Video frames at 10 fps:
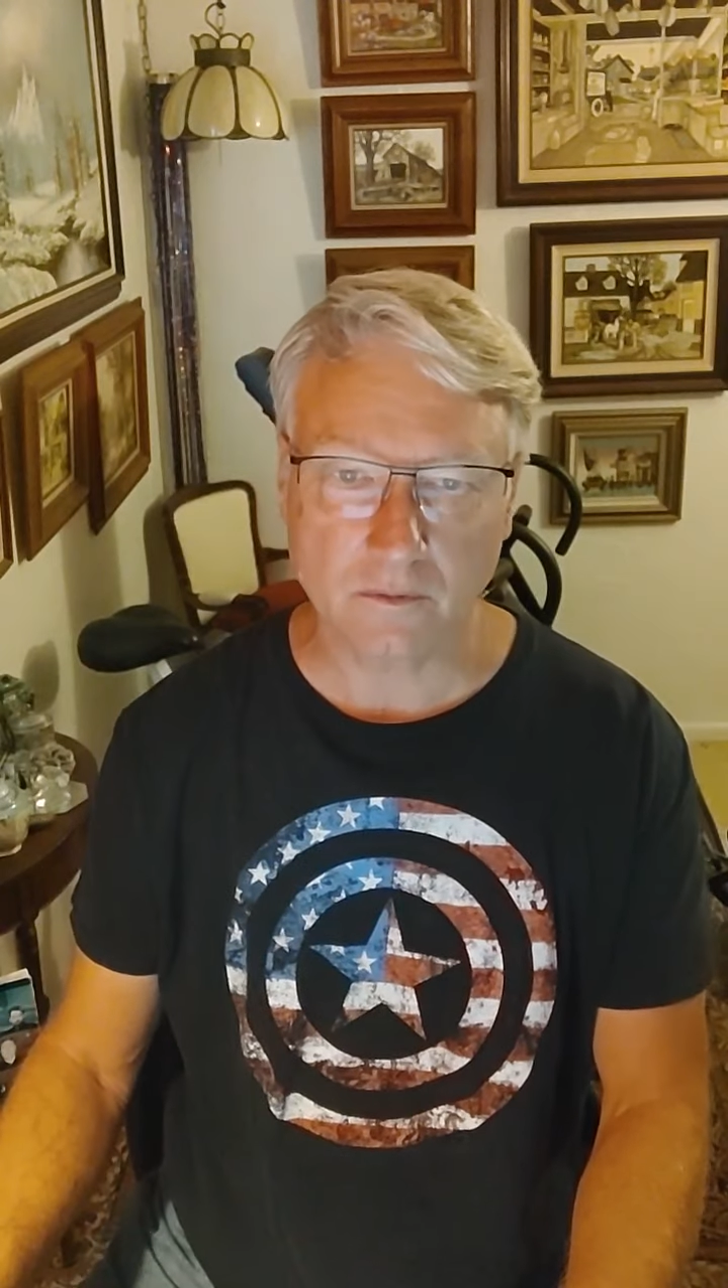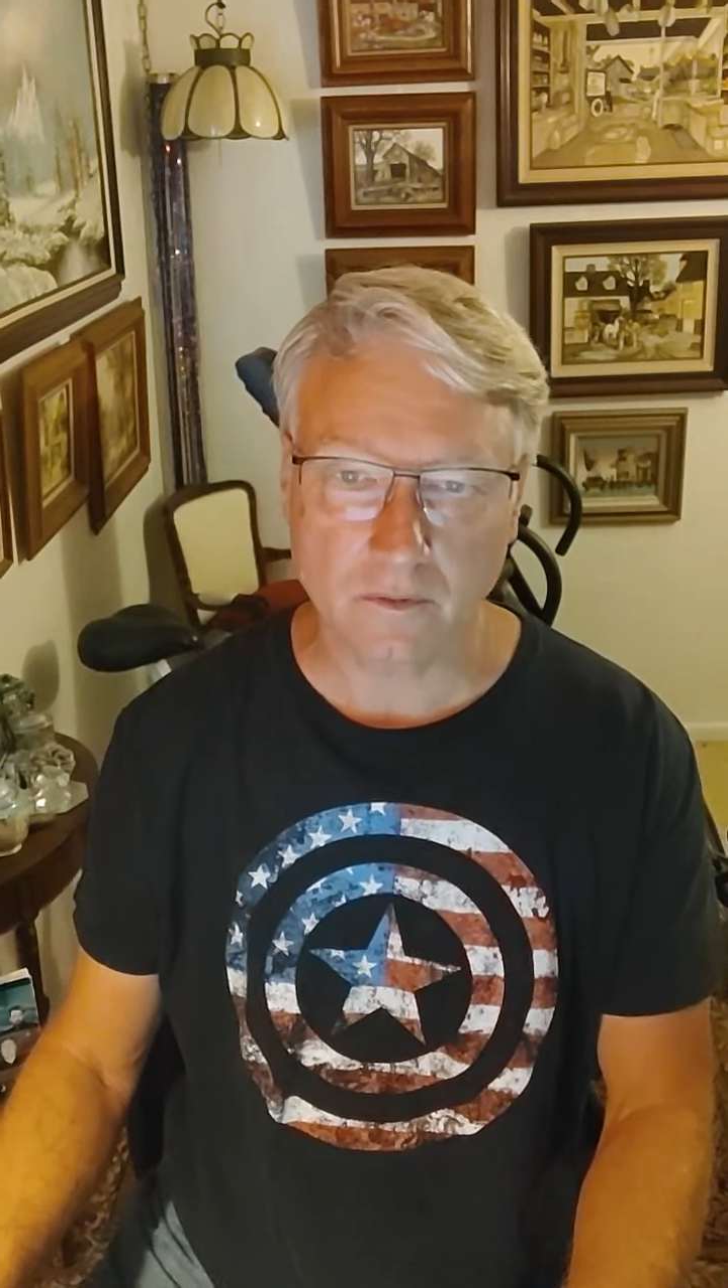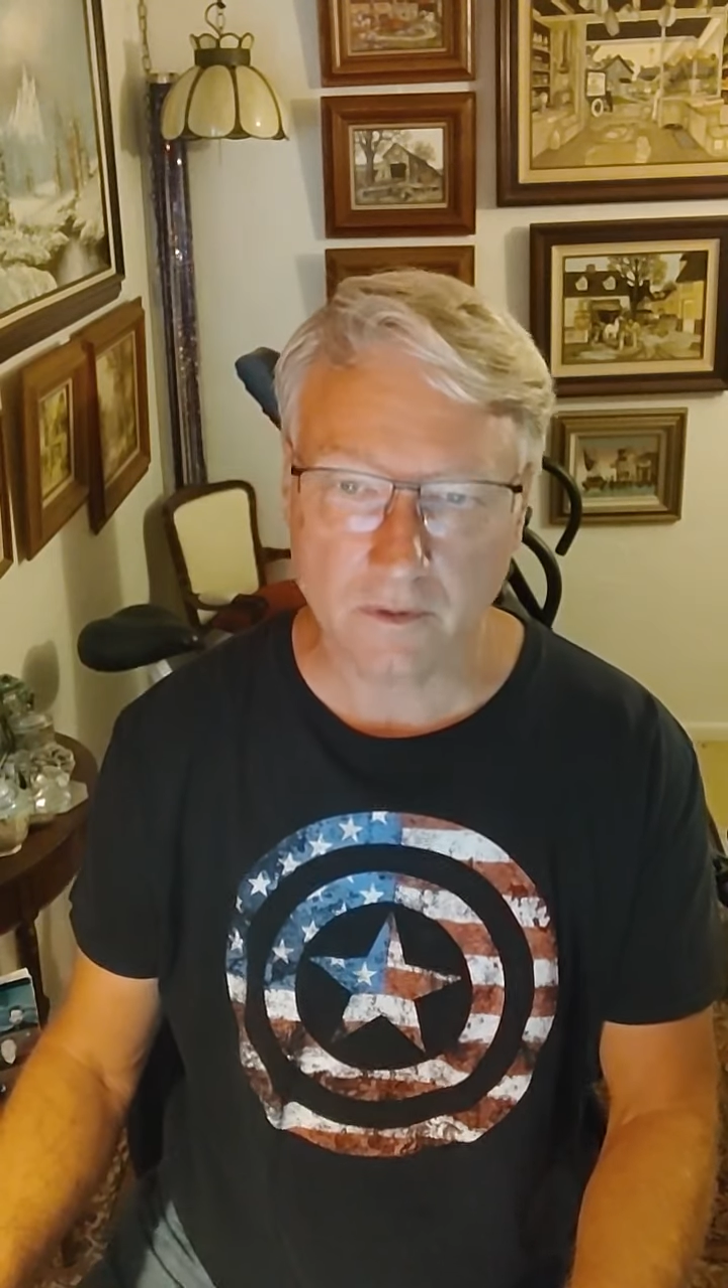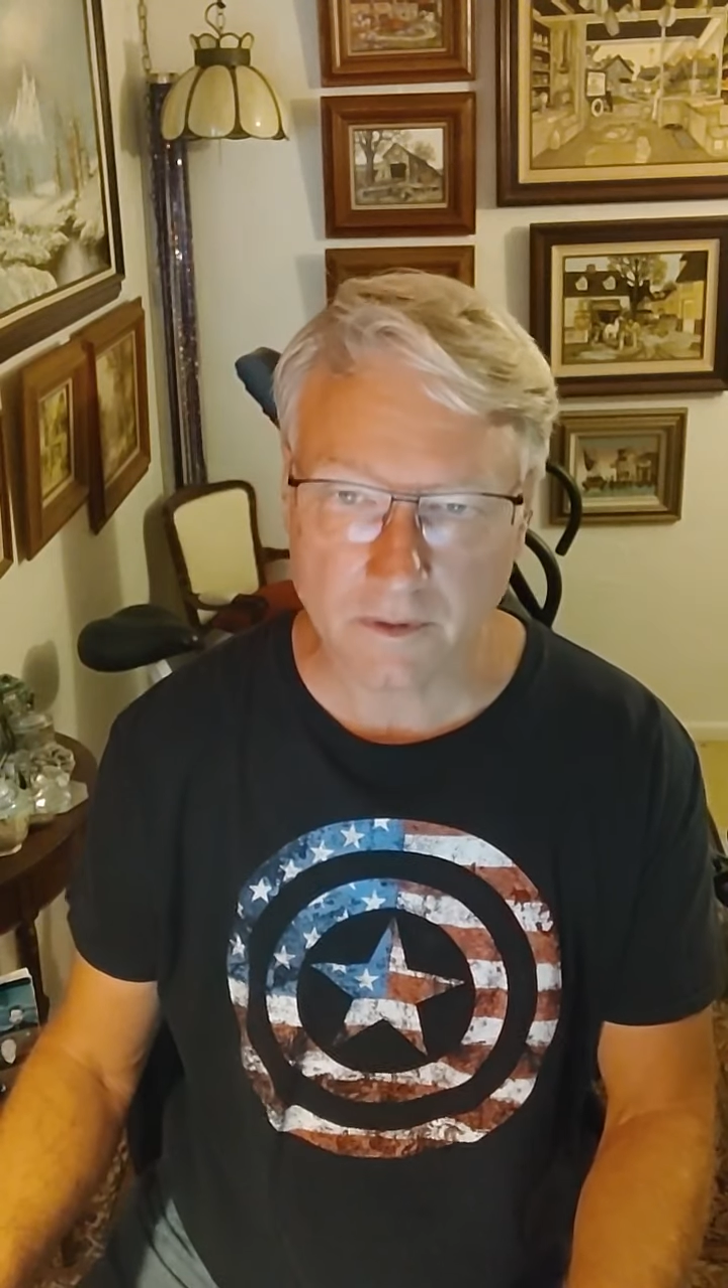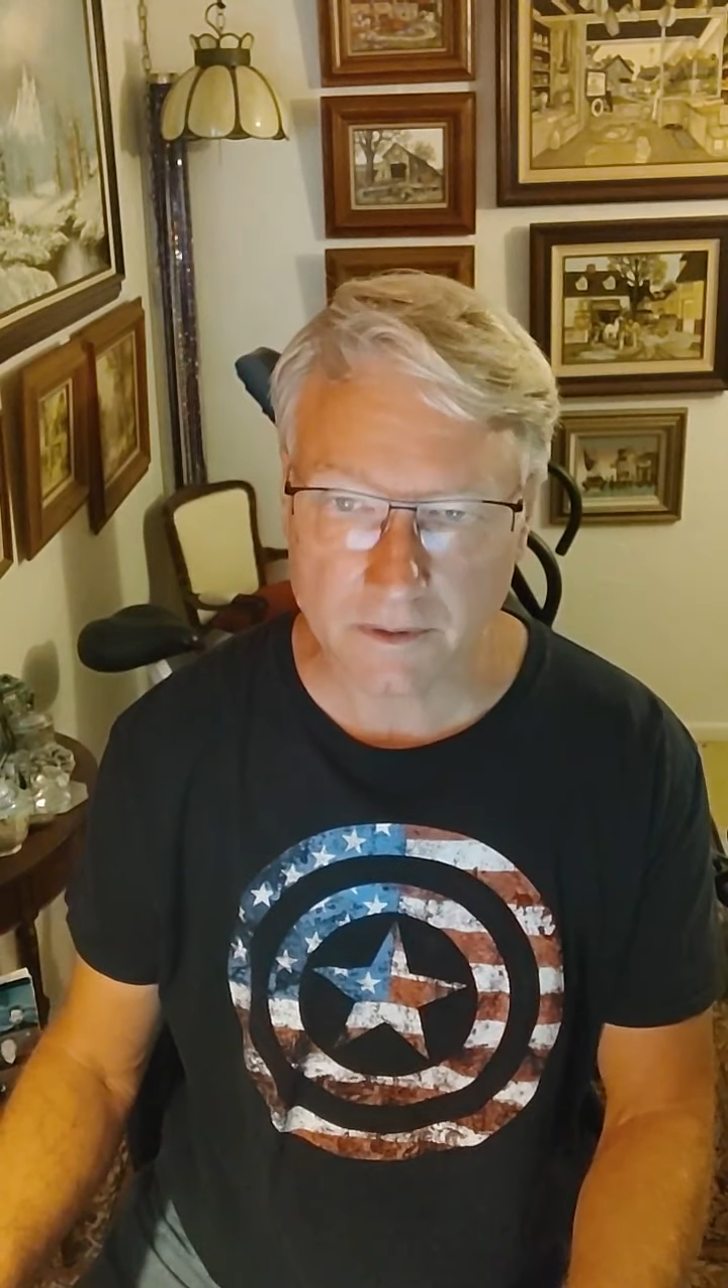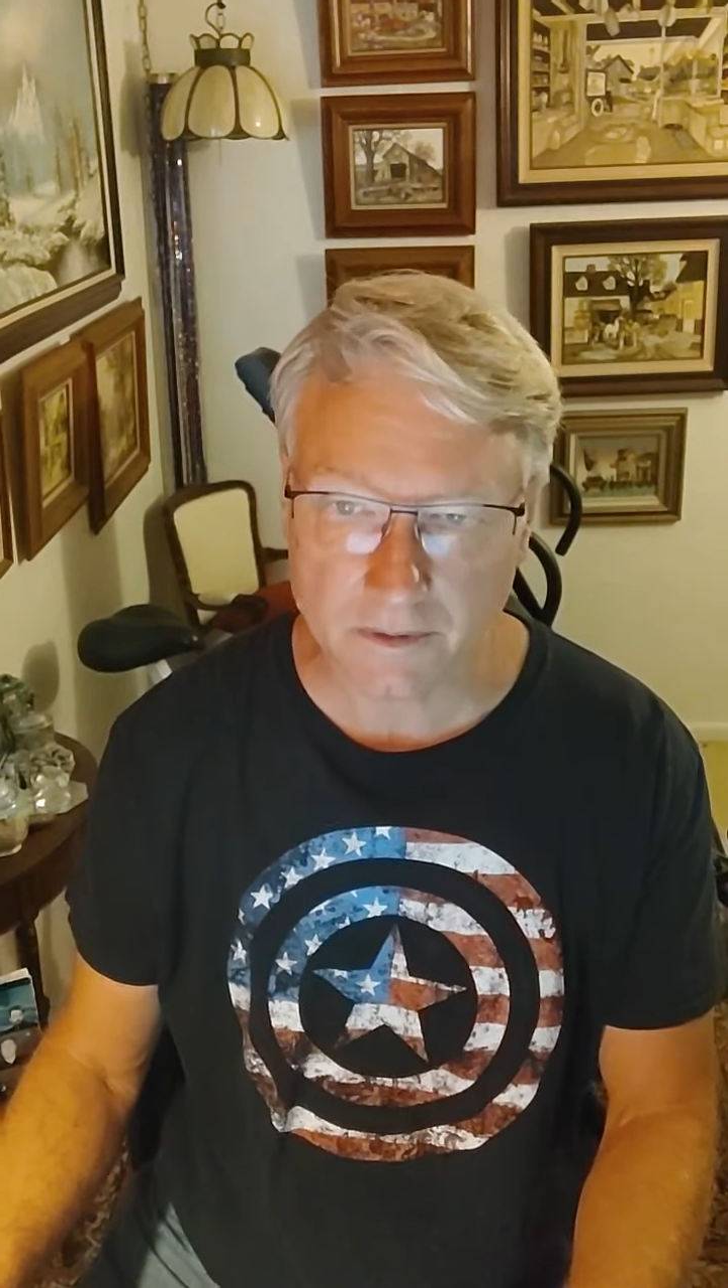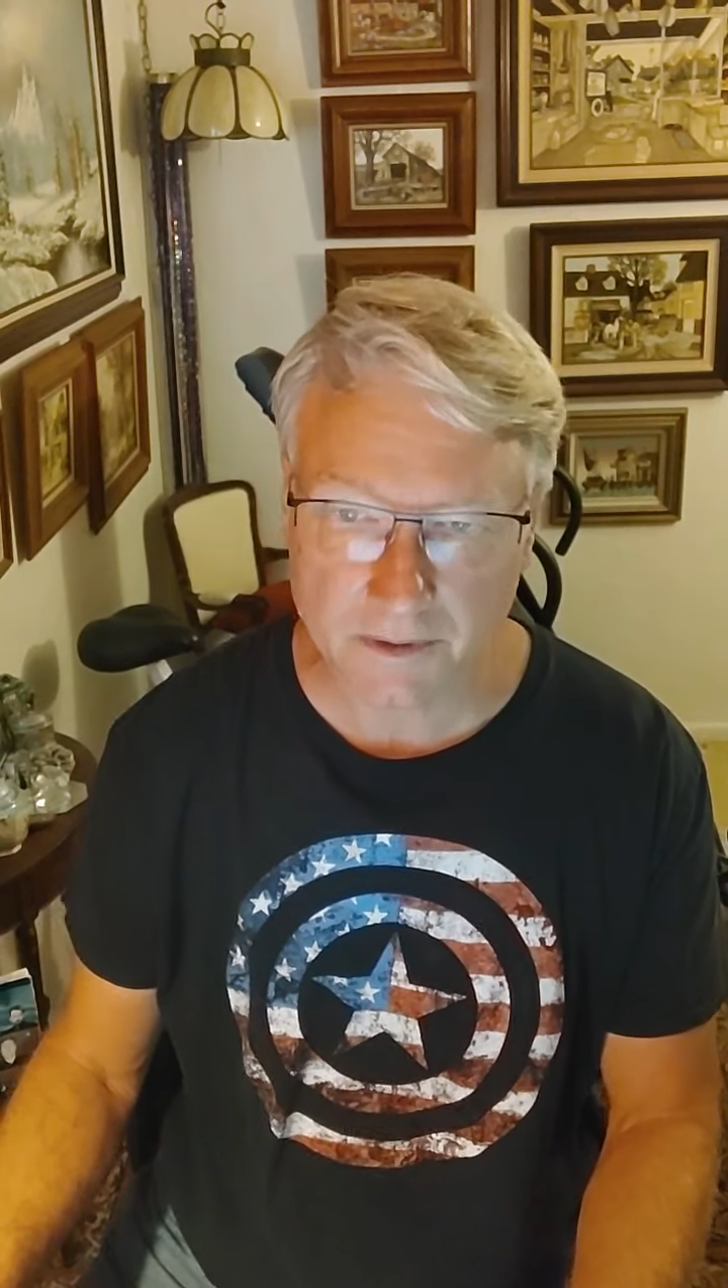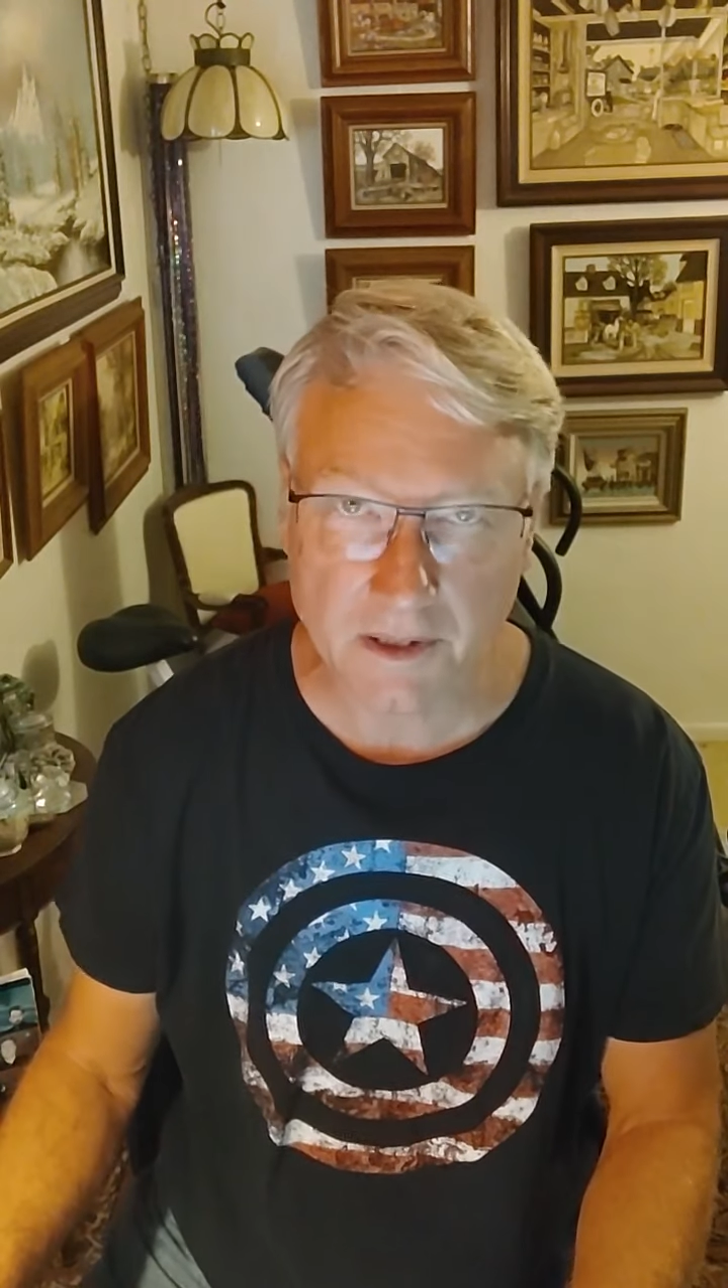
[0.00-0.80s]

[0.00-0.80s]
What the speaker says: or,